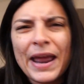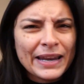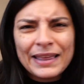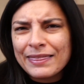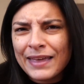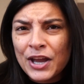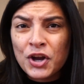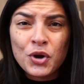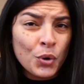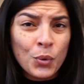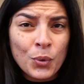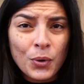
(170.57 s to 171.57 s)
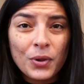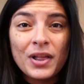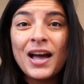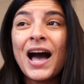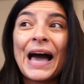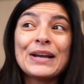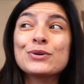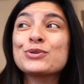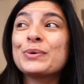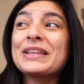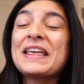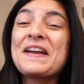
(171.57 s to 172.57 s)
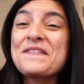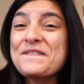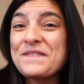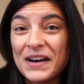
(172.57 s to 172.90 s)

anything cool. I don't do anything